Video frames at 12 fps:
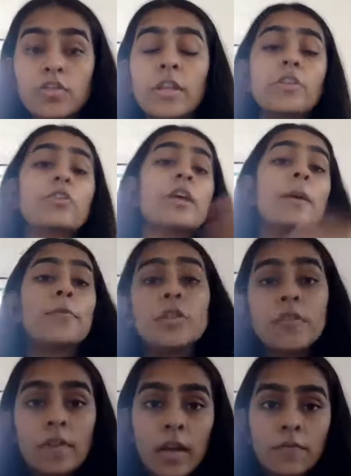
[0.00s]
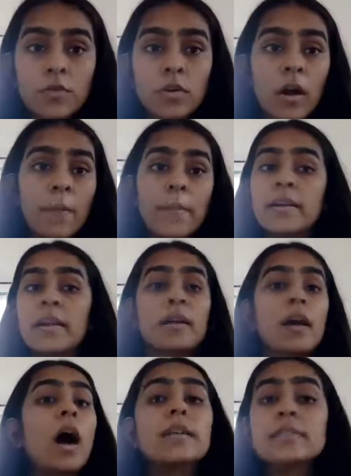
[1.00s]
Then your deputy will have to come and like
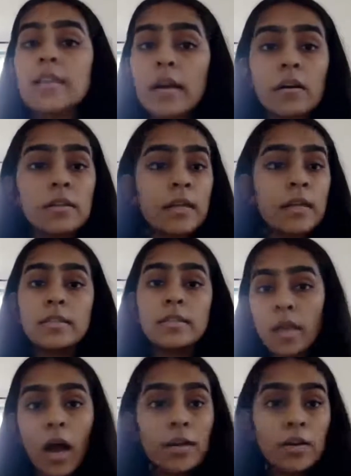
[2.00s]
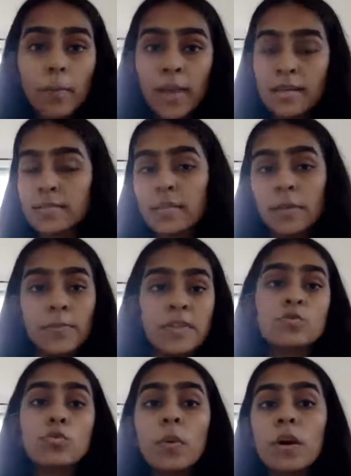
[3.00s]
untangle that entire mess and be
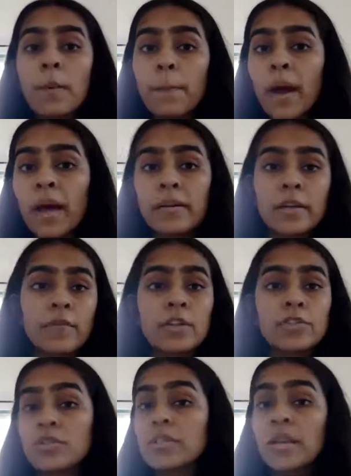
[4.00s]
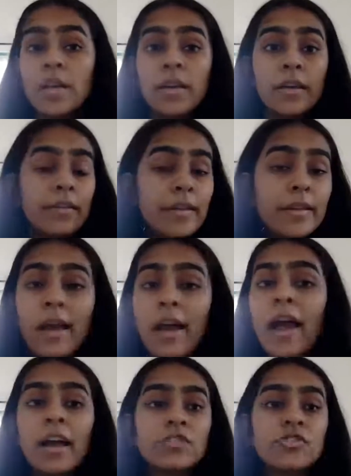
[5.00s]
super comparative and just
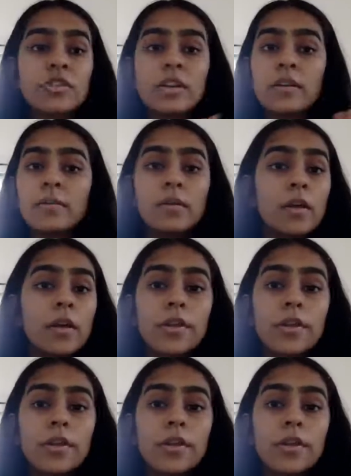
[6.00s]
rehash and